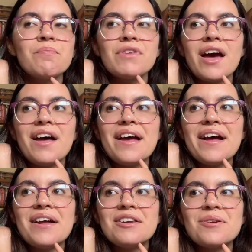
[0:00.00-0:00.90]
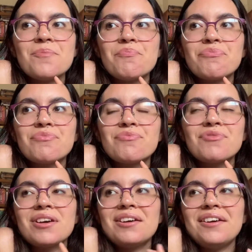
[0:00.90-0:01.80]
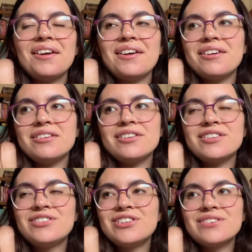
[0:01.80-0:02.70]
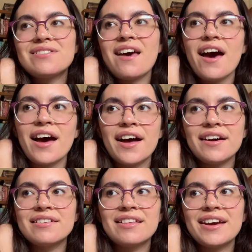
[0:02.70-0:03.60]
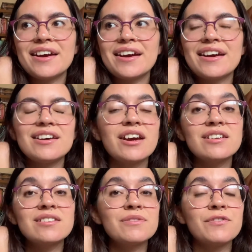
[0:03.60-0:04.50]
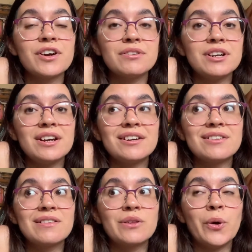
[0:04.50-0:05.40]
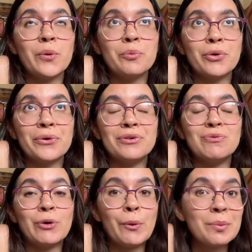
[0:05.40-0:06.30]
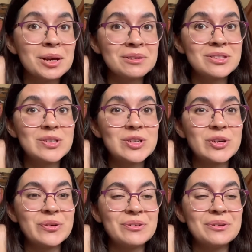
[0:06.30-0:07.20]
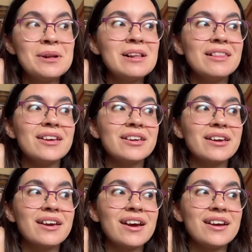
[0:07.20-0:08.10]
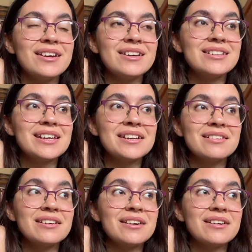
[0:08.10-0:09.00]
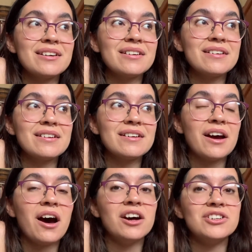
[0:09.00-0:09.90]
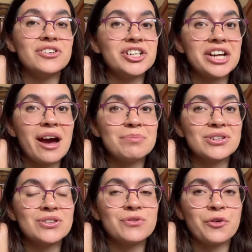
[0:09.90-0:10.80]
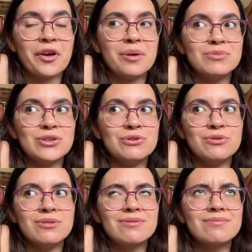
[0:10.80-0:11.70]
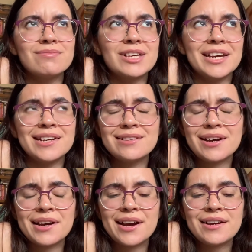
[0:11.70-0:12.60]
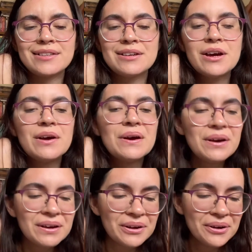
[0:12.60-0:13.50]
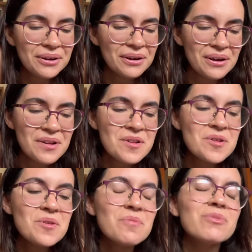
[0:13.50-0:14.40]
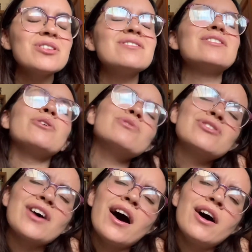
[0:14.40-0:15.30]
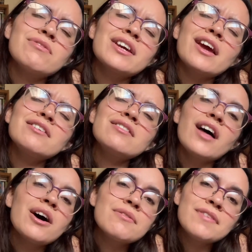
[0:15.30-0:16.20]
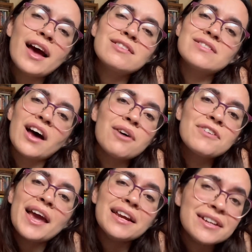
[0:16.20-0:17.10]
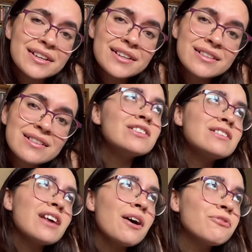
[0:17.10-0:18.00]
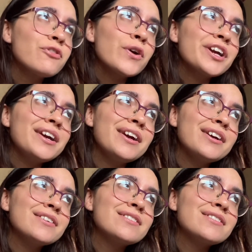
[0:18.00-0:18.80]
and it's just that, like, it's a very slow burn romance too. Like, it takes like 100 chapters for them to kiss, I guess. But it's so soft. Like, I love a soft Hades. Soft for his